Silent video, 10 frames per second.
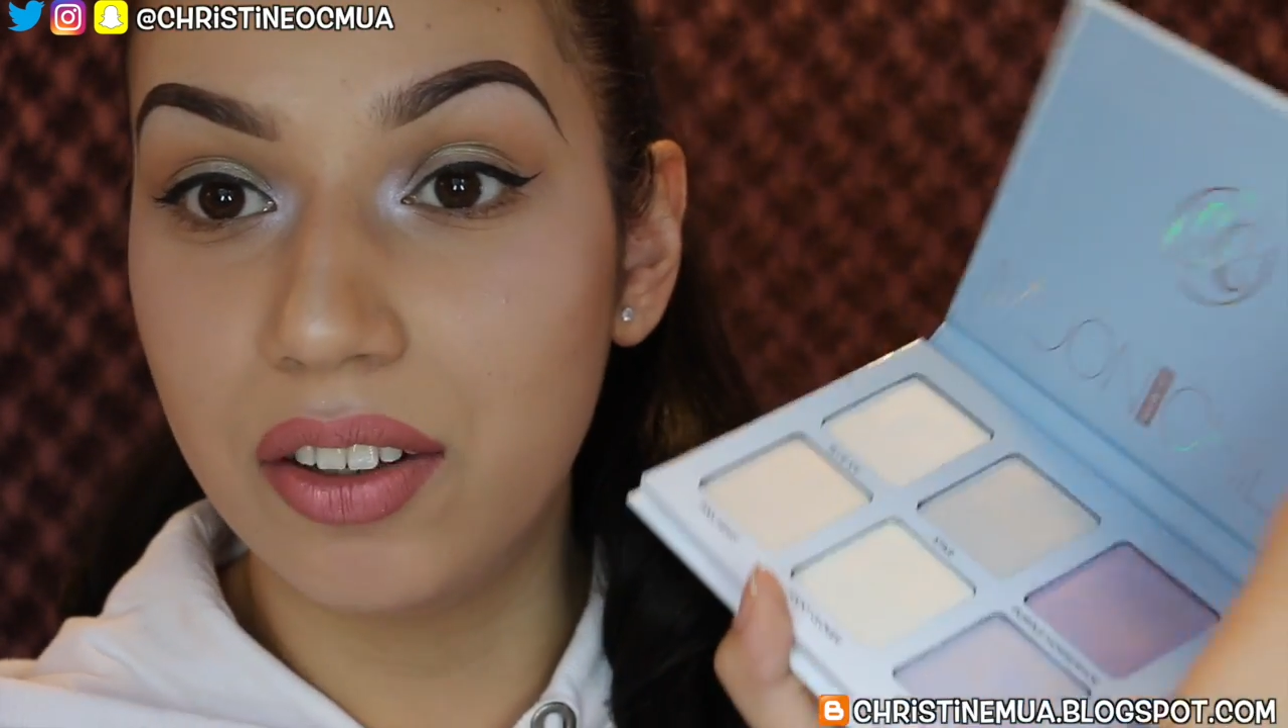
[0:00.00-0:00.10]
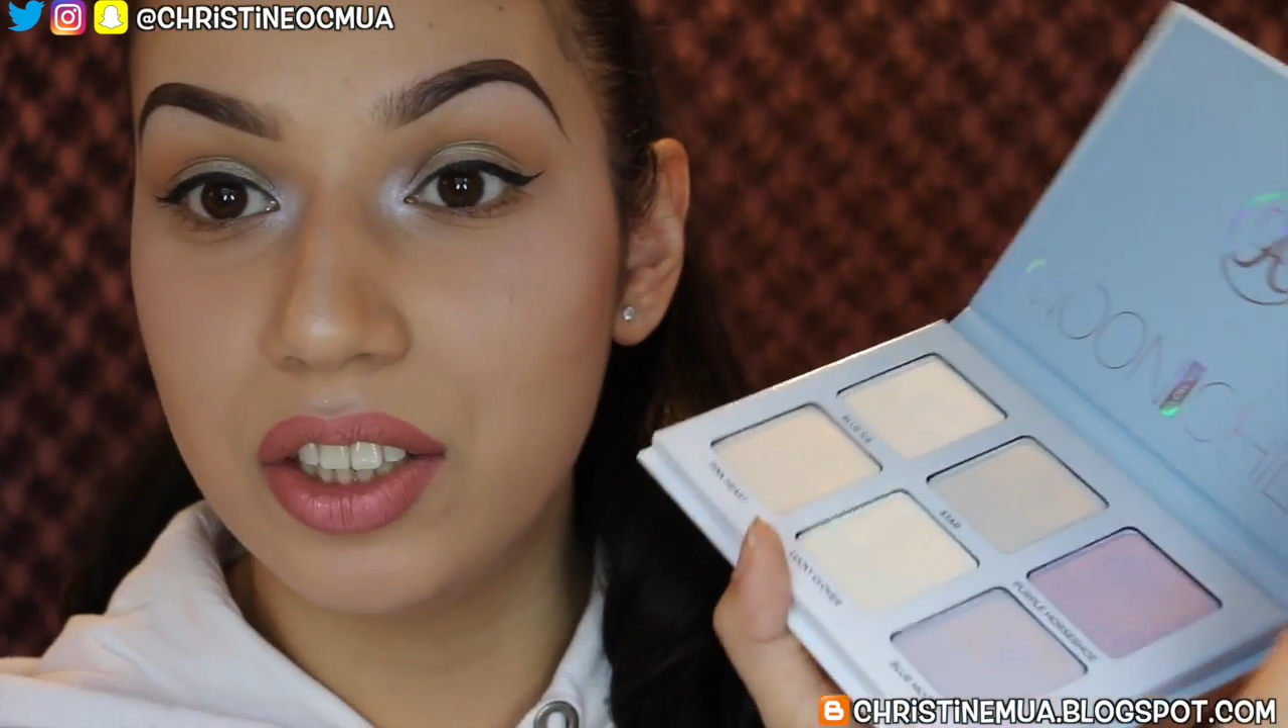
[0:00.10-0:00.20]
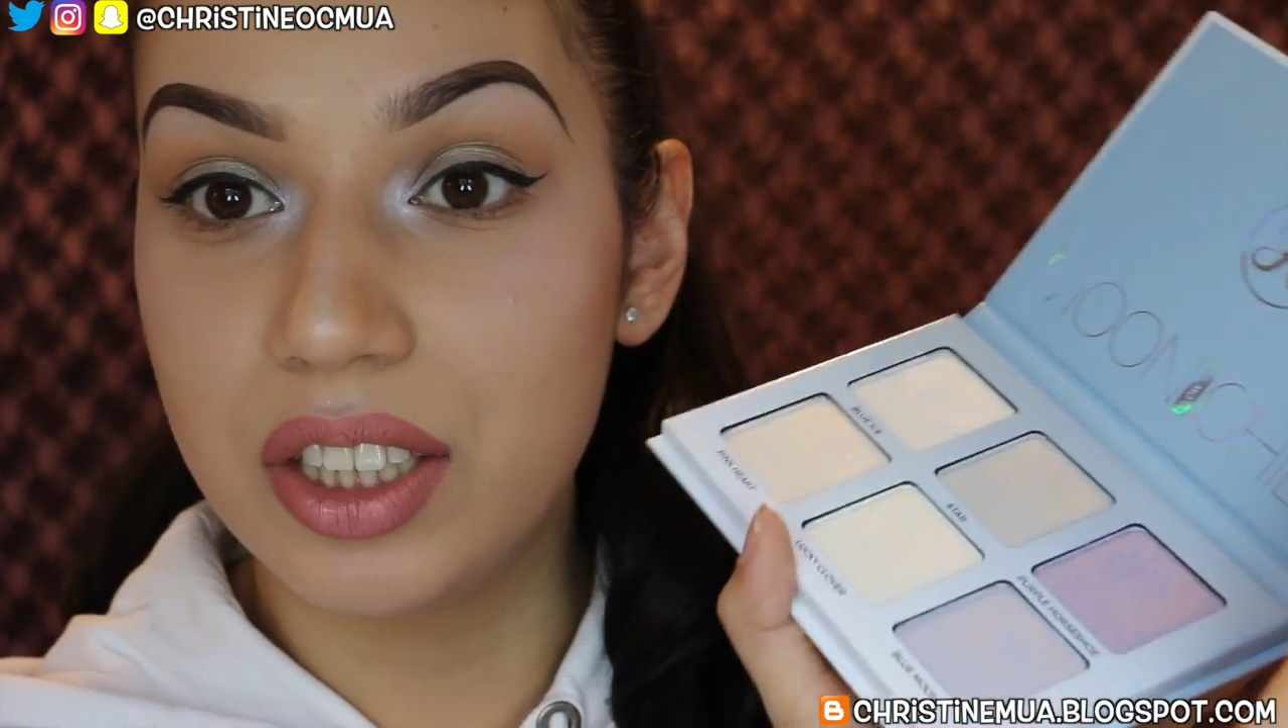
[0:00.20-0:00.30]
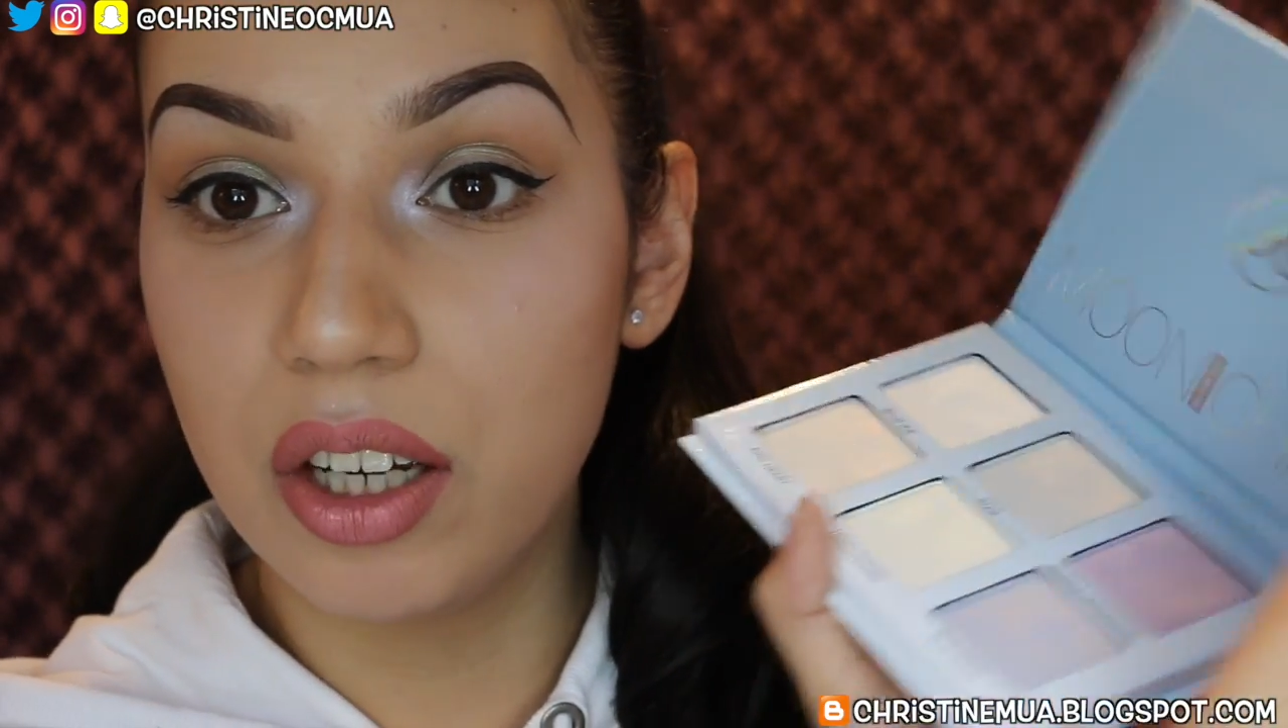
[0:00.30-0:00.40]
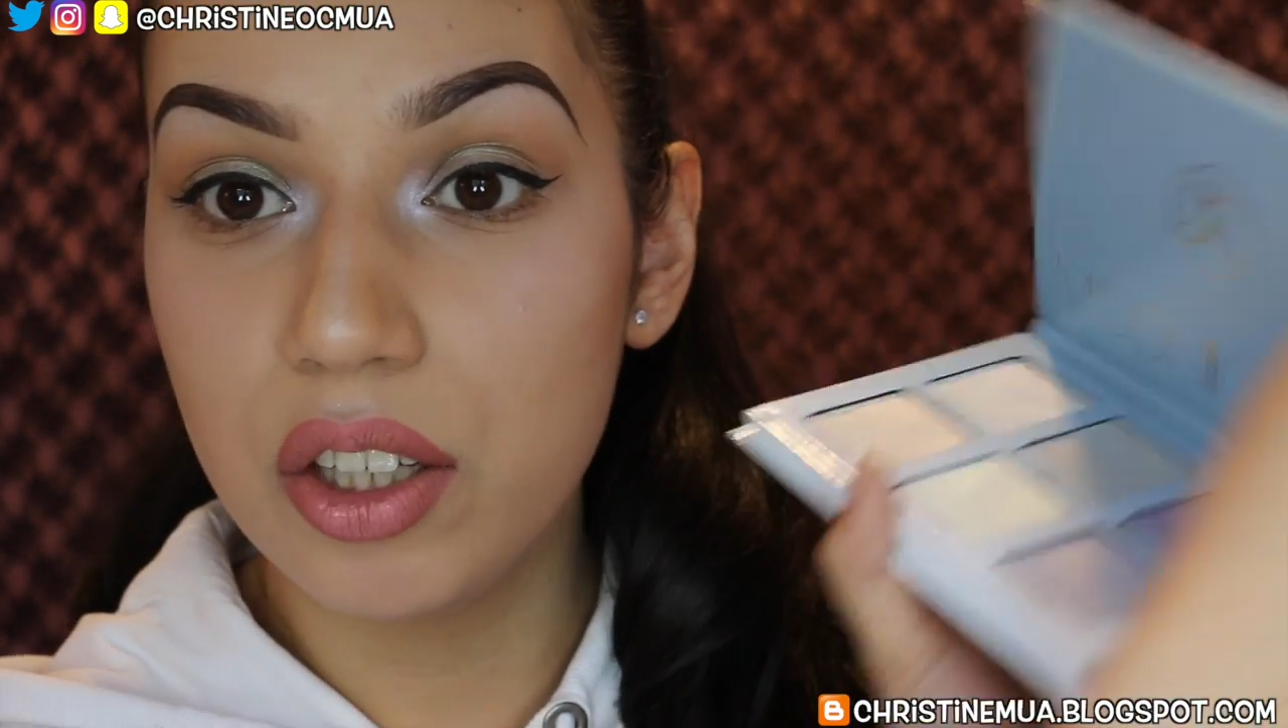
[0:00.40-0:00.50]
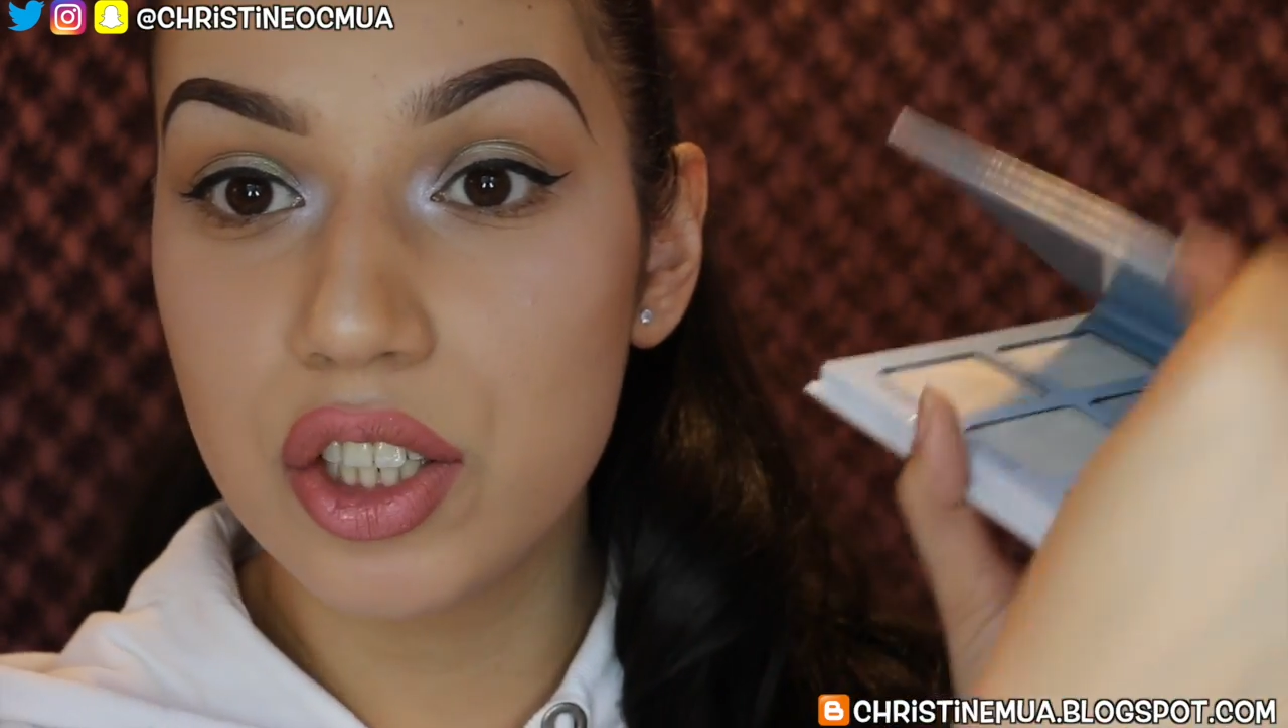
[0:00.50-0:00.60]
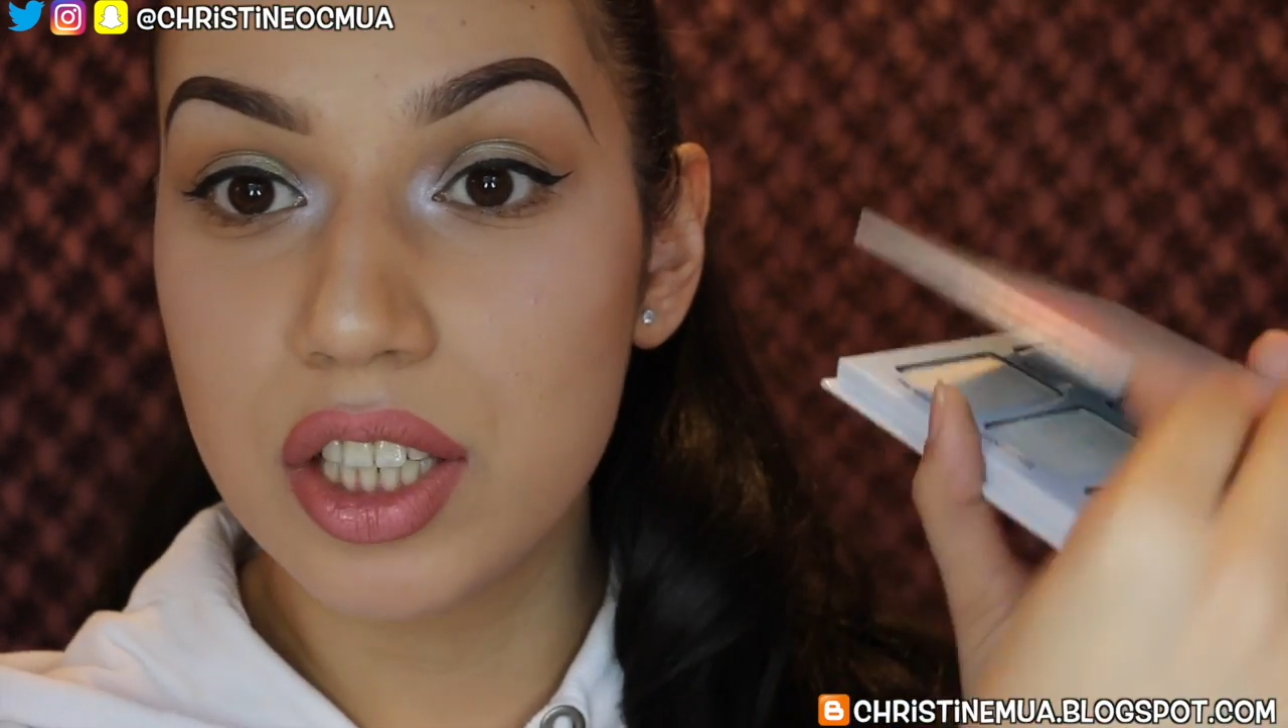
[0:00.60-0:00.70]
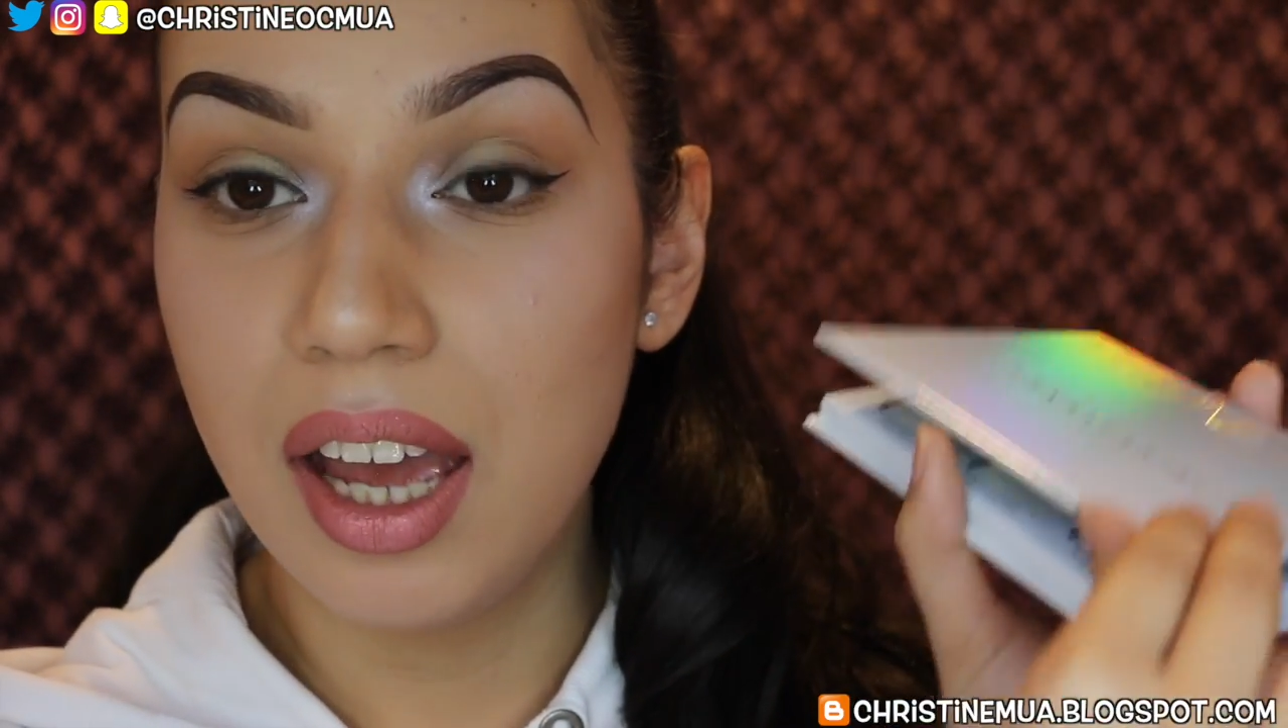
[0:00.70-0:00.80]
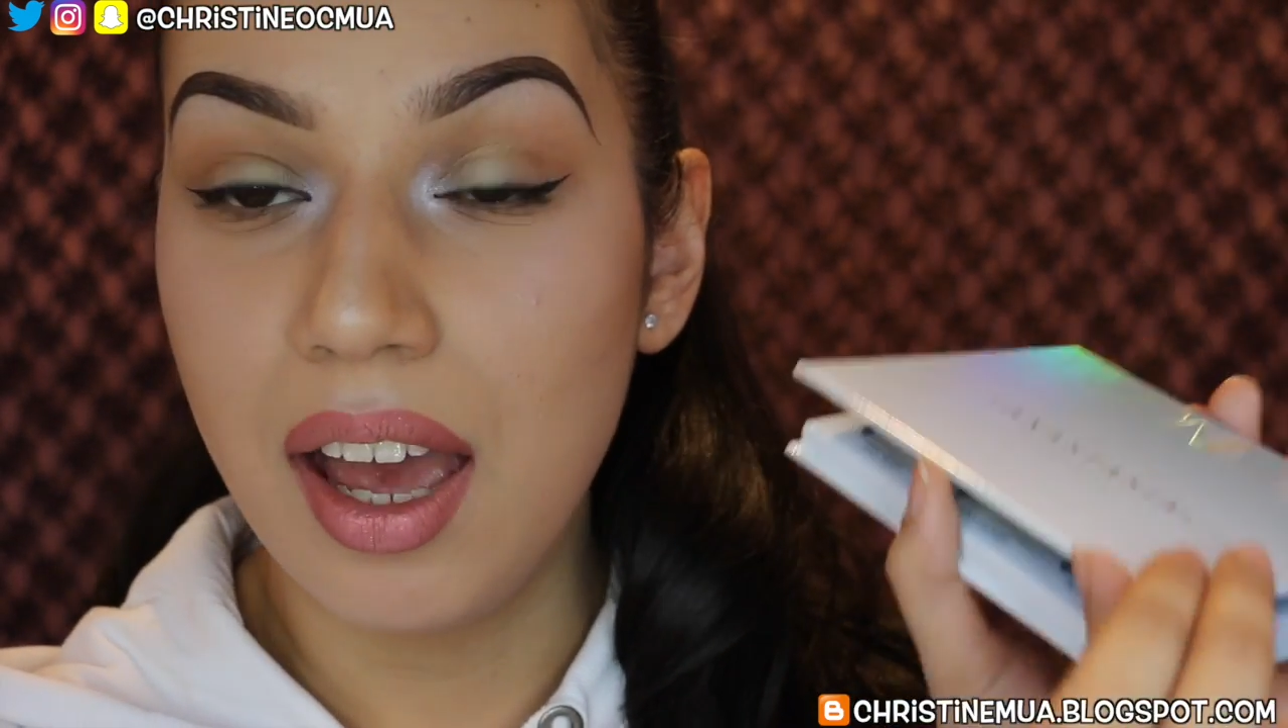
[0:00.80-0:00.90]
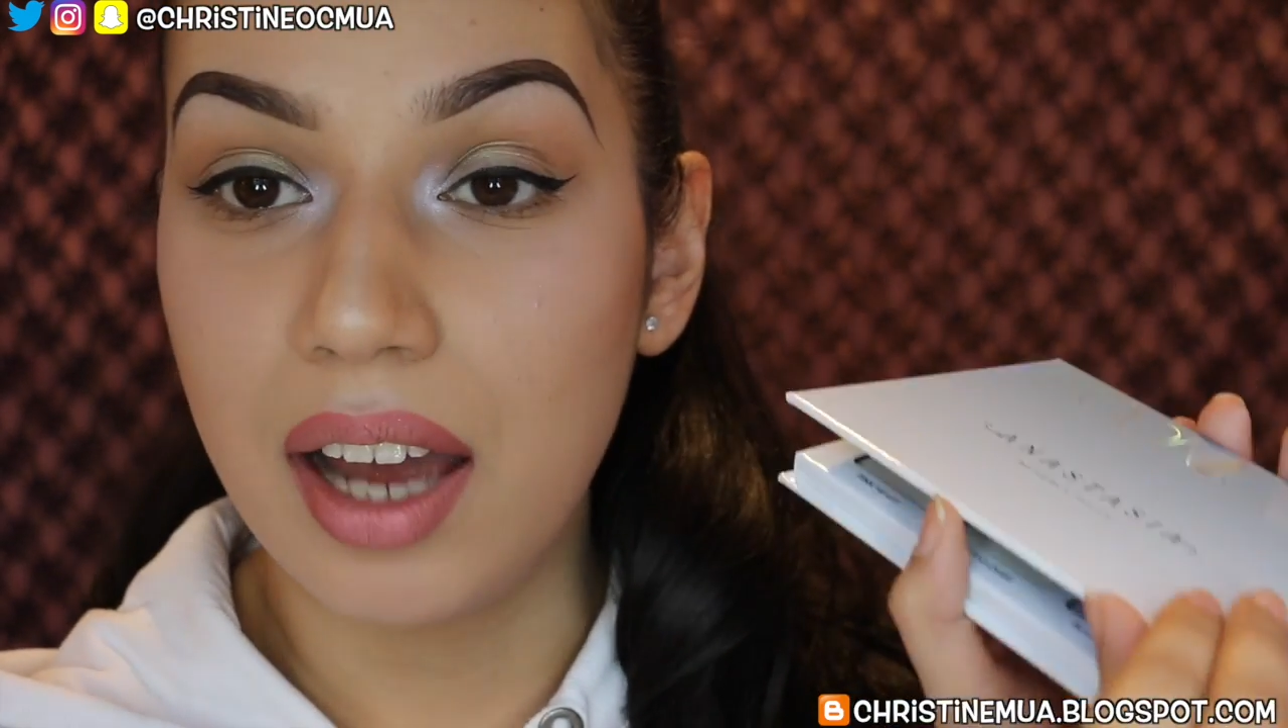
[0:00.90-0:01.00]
untouched,